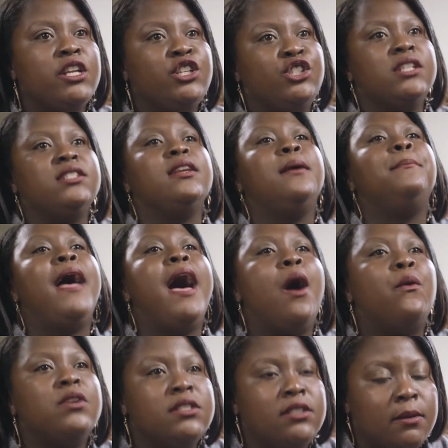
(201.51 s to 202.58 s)
it just
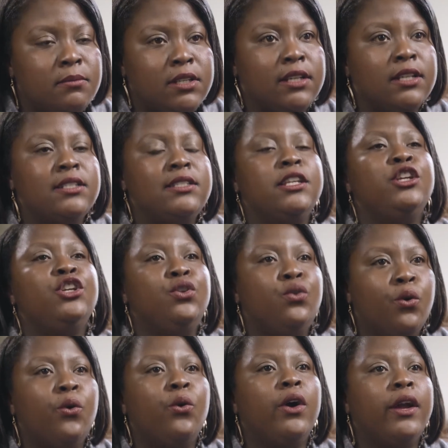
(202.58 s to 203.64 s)
empowers them to
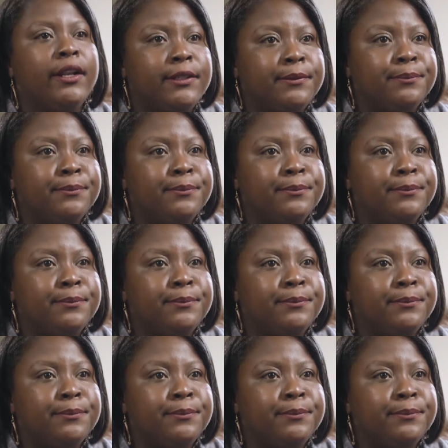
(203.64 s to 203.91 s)
continue on.